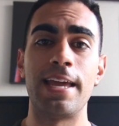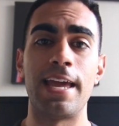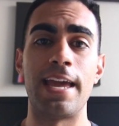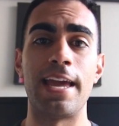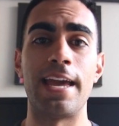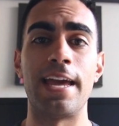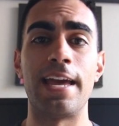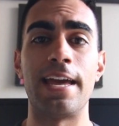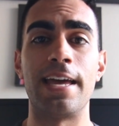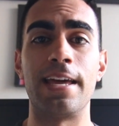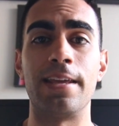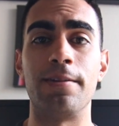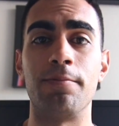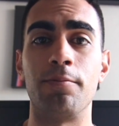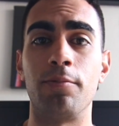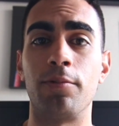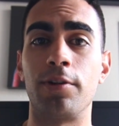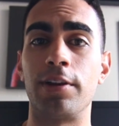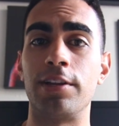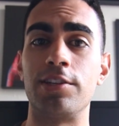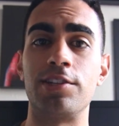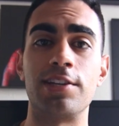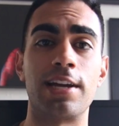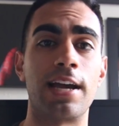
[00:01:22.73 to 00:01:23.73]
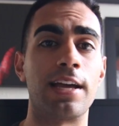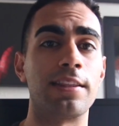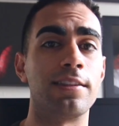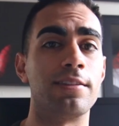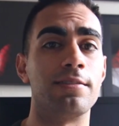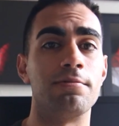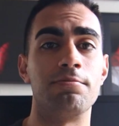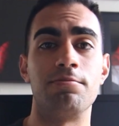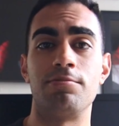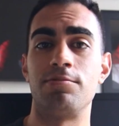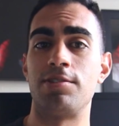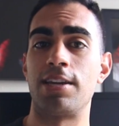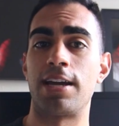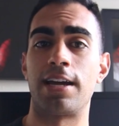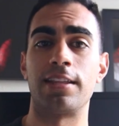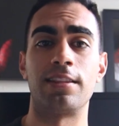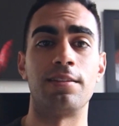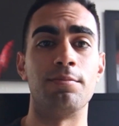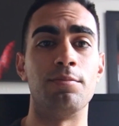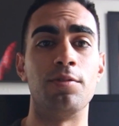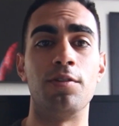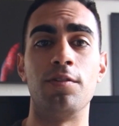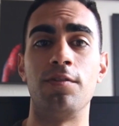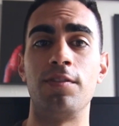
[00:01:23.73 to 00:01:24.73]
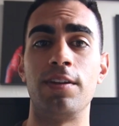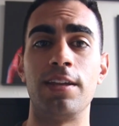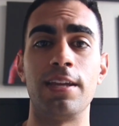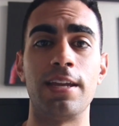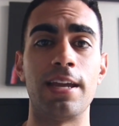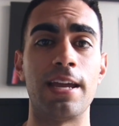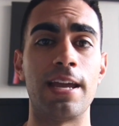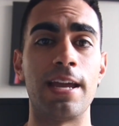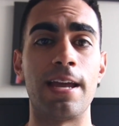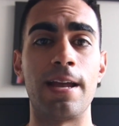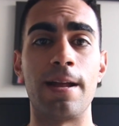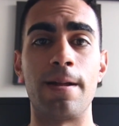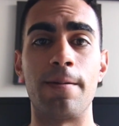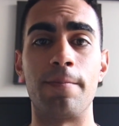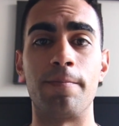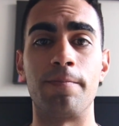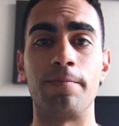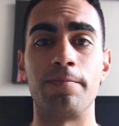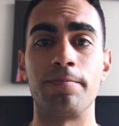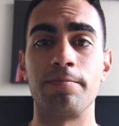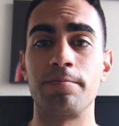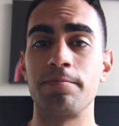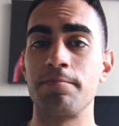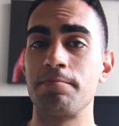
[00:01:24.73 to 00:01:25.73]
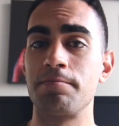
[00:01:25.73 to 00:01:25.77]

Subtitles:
and we're gonna check out the movie, and